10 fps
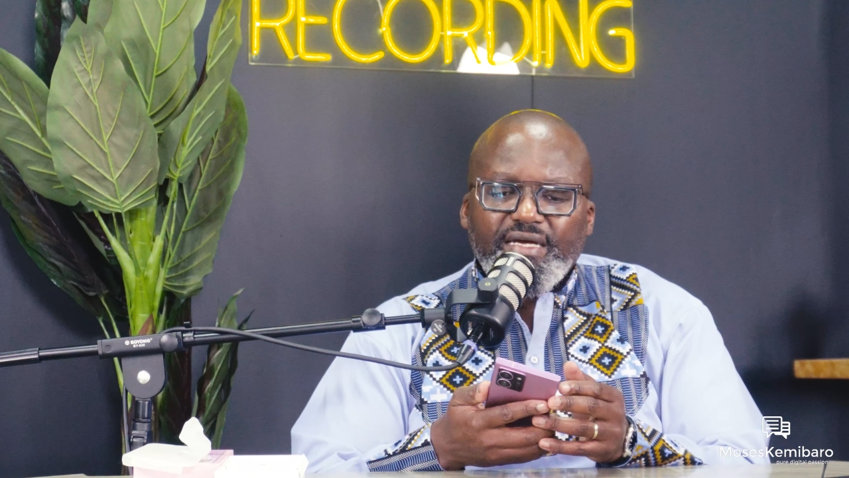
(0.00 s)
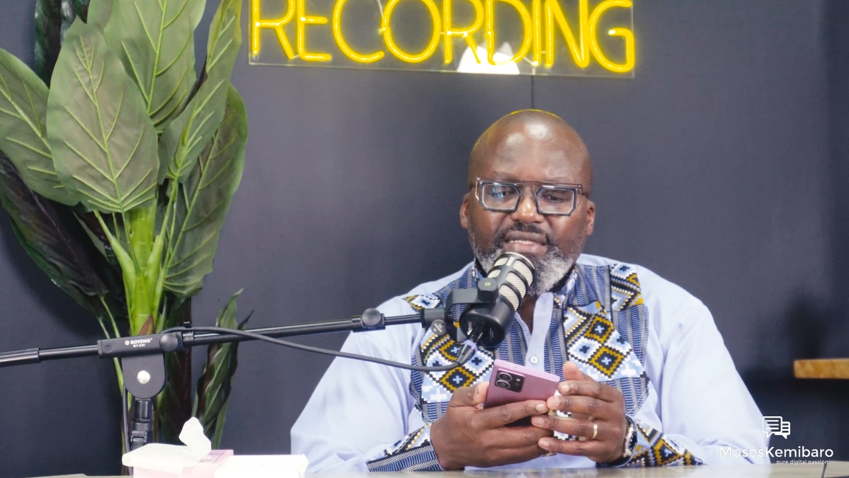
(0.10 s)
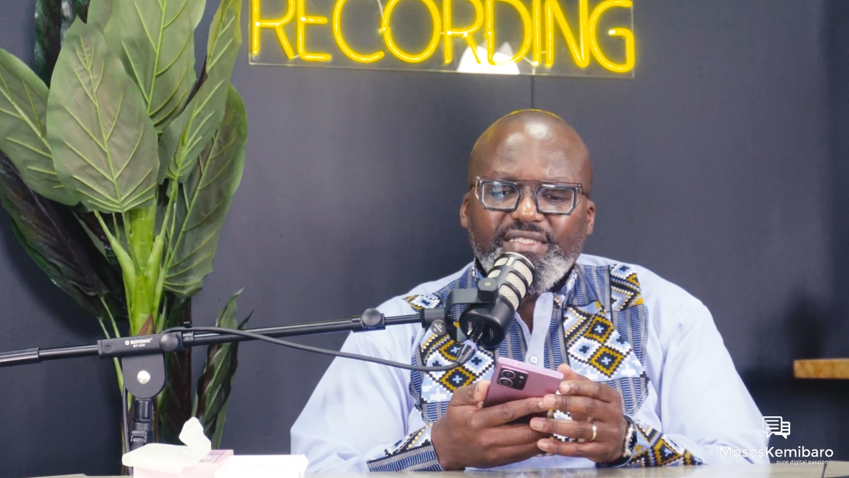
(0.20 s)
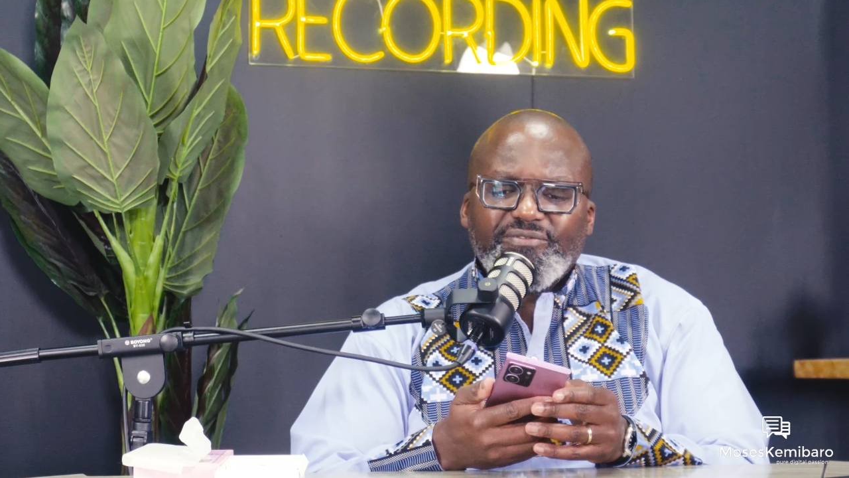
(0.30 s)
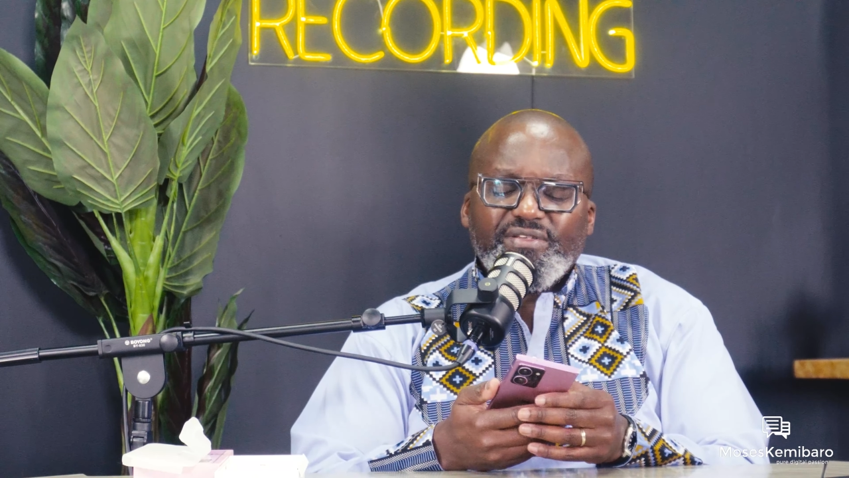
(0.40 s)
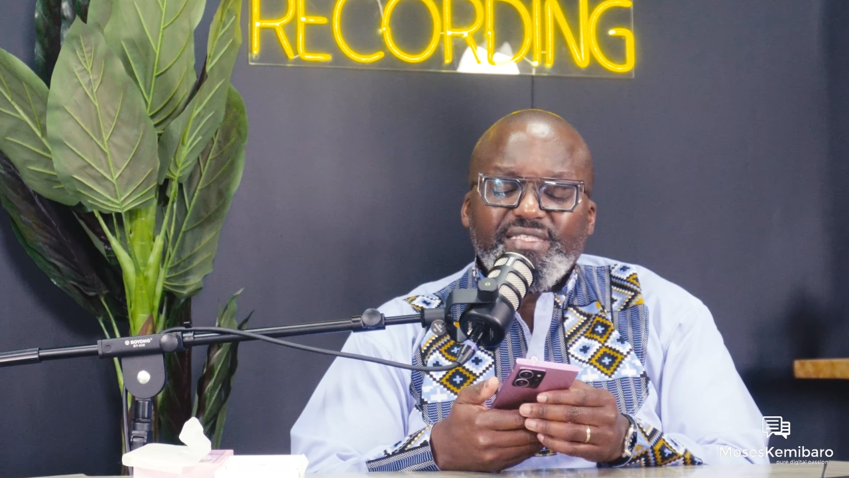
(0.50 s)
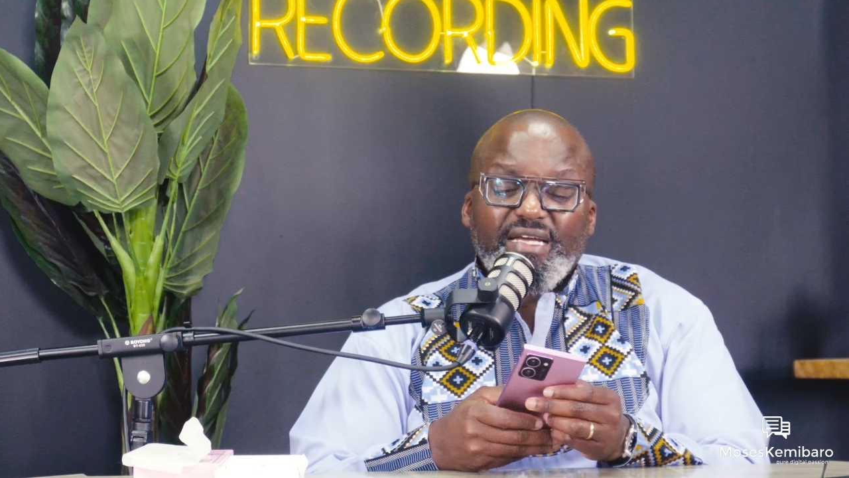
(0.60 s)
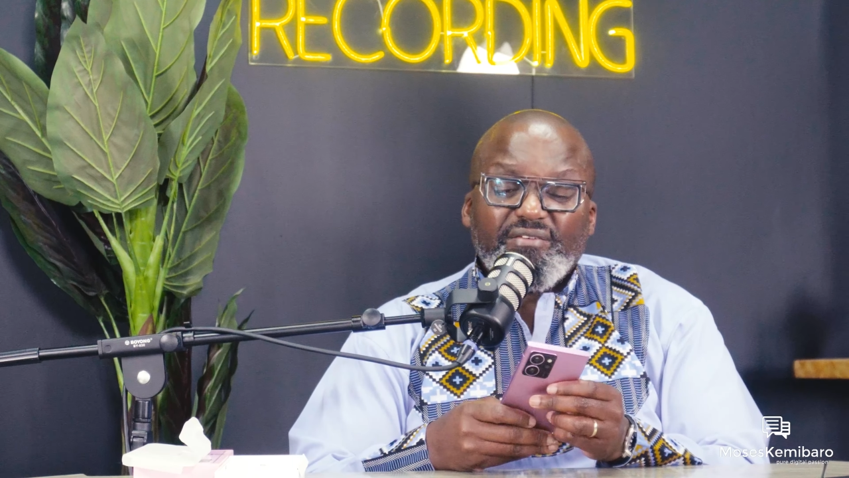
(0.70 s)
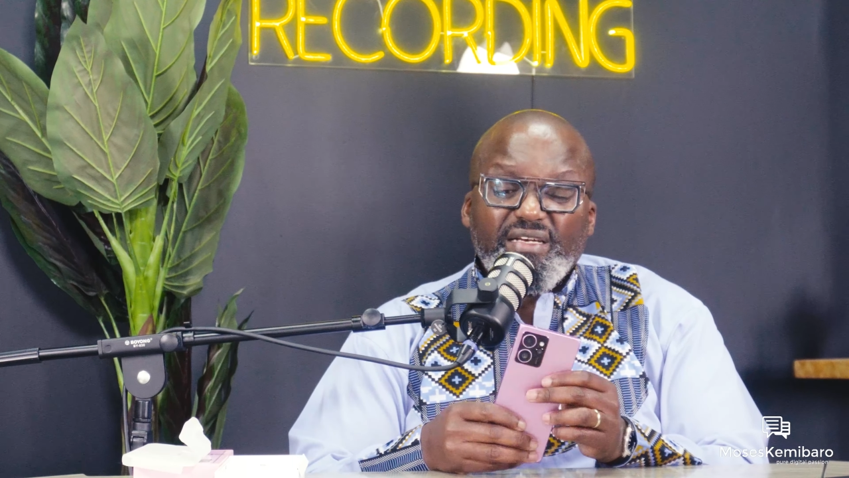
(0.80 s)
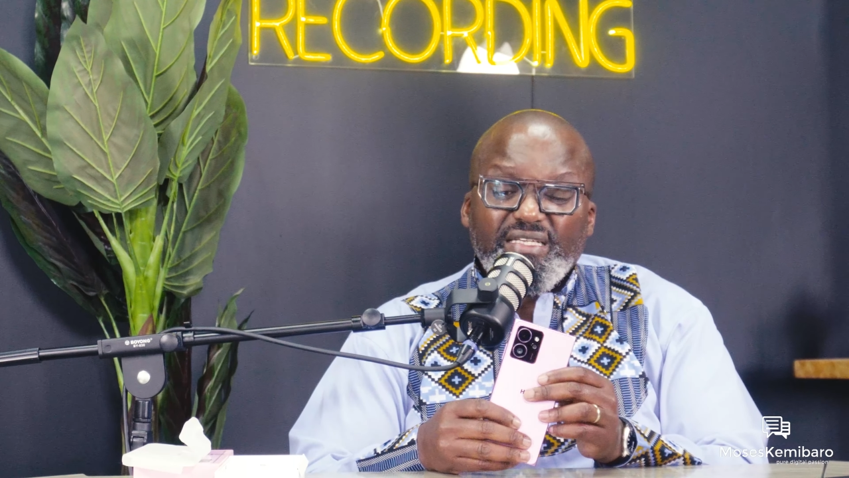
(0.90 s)
This feels
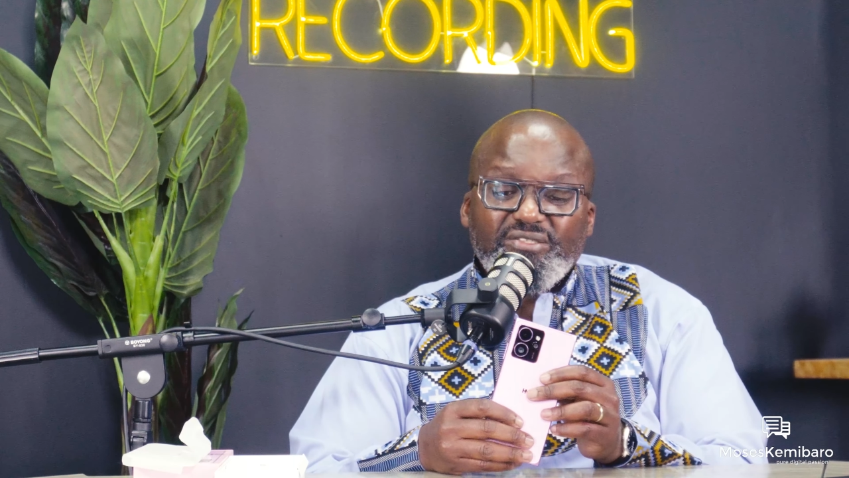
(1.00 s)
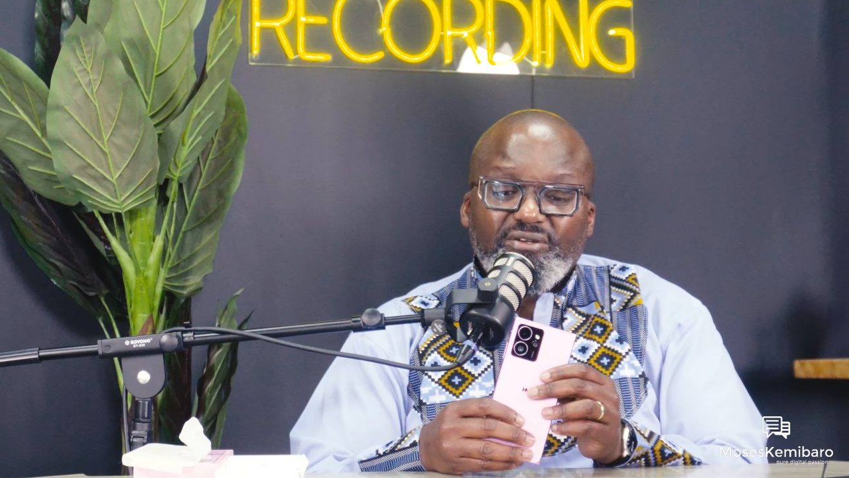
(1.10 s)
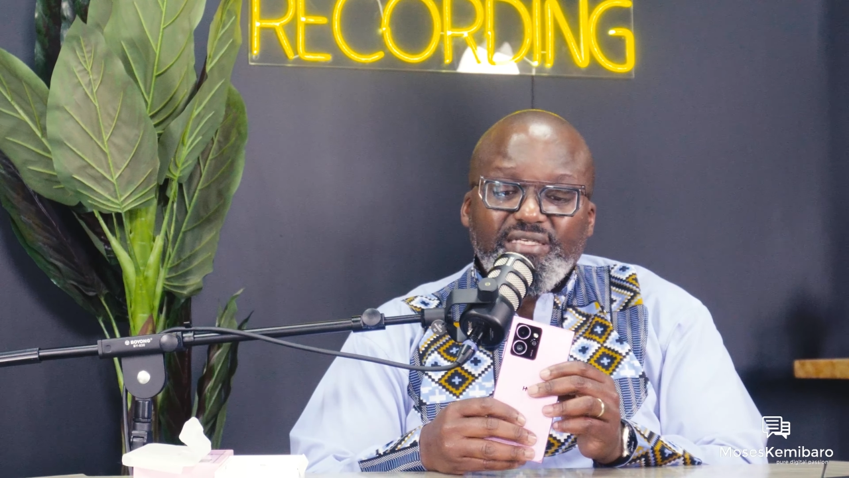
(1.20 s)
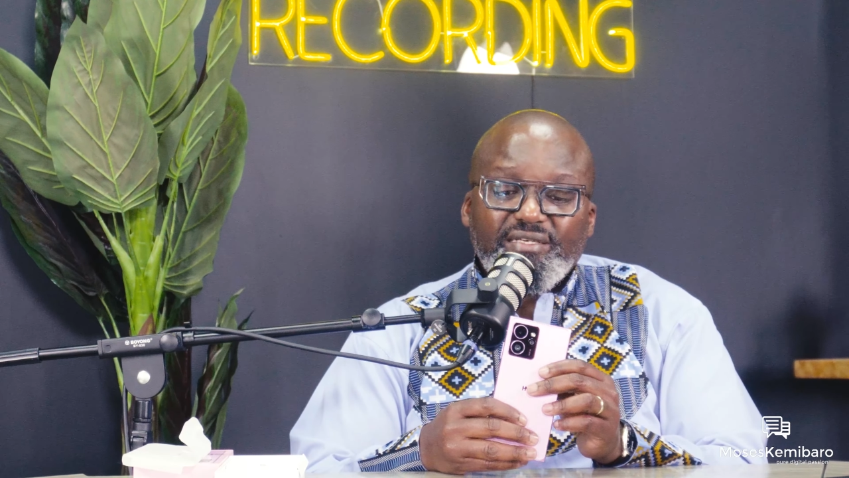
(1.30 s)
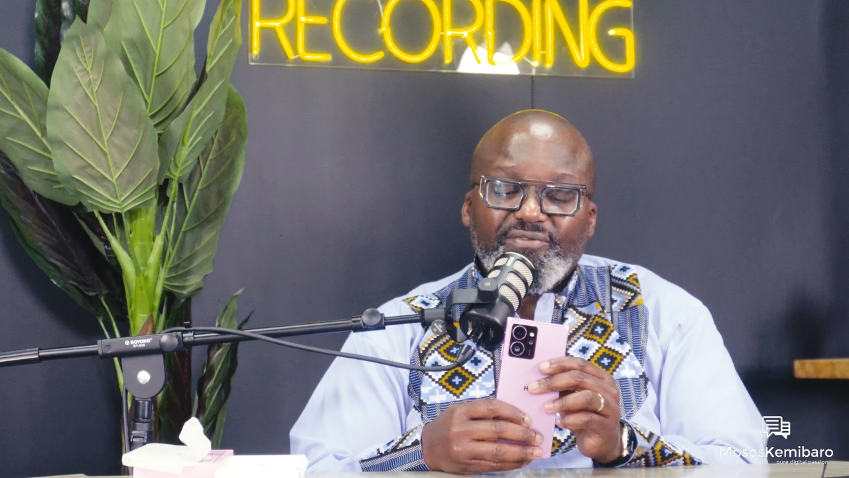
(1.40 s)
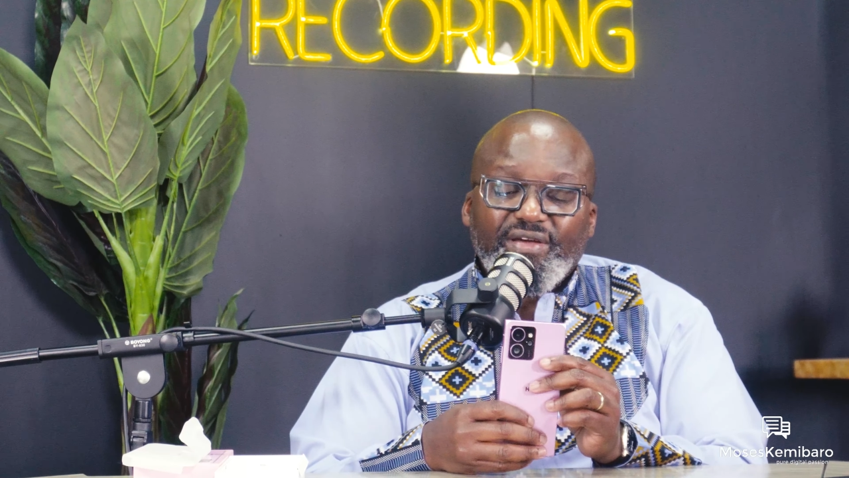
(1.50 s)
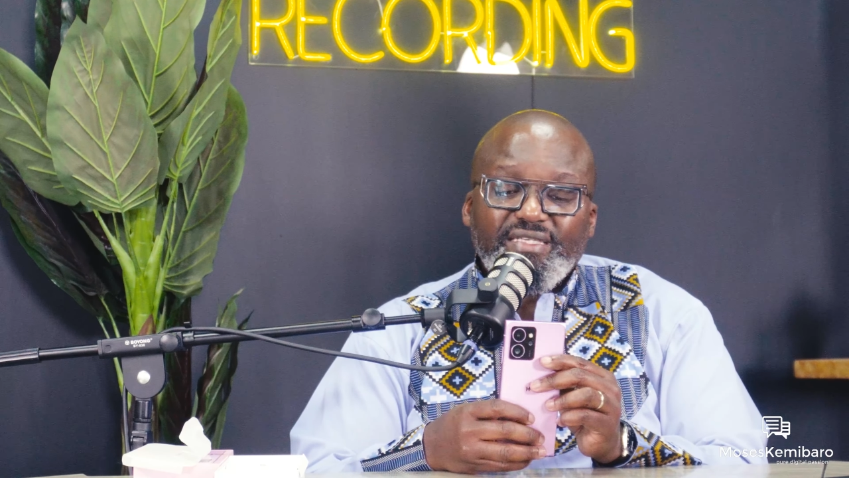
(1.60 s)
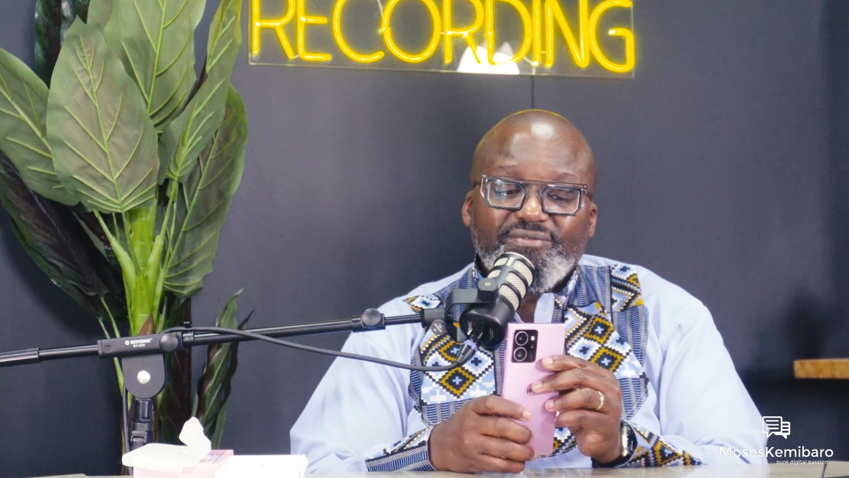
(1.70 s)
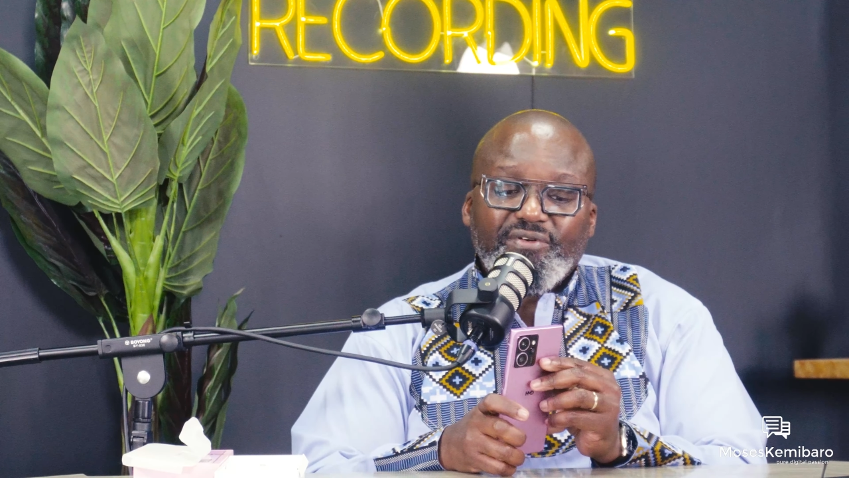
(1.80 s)
like a really solid device,